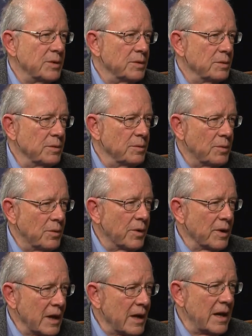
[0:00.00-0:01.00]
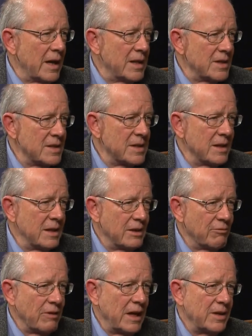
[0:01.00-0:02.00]
to organize and
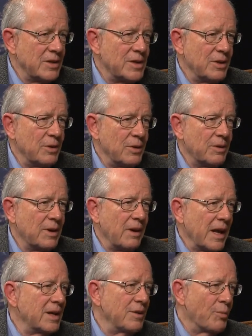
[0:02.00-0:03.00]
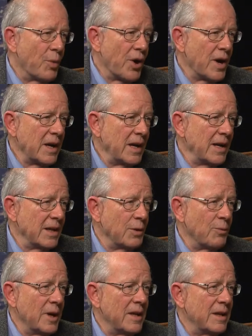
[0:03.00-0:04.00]
arrange their collective bargaining in the
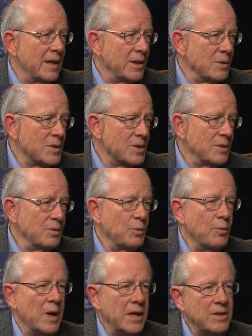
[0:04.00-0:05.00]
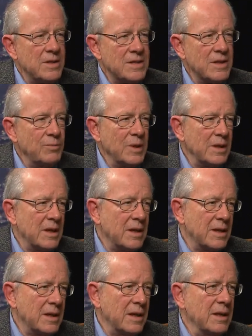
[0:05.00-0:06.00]
way they used to. Wages have been cut.